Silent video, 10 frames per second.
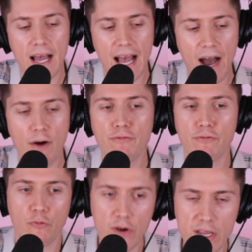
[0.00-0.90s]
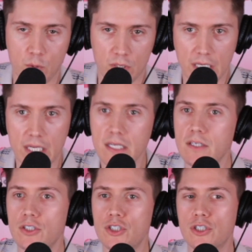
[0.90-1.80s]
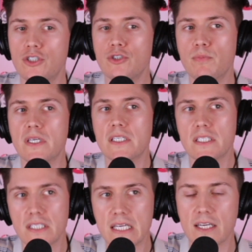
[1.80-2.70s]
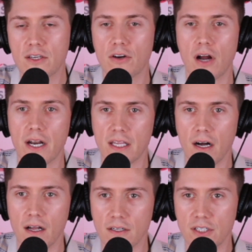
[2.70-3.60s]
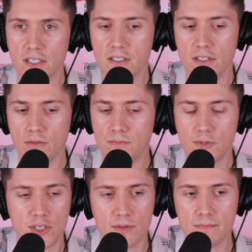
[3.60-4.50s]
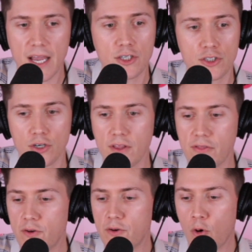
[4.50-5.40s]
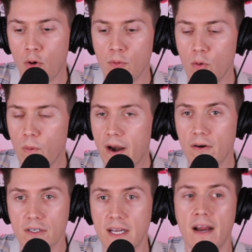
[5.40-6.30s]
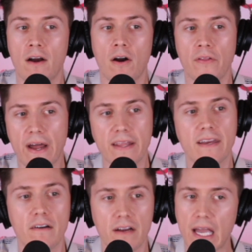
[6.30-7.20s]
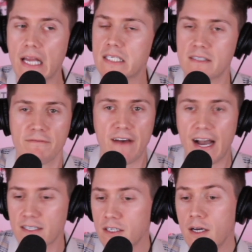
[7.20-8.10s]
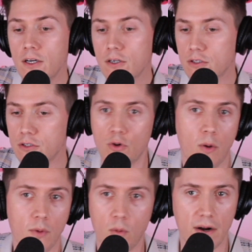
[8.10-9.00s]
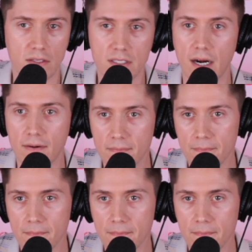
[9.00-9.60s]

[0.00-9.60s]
how frequently should you be seeing your audiologist to just make sure that the normal wear and tear on that hearing aid is in fact normal wear and tear?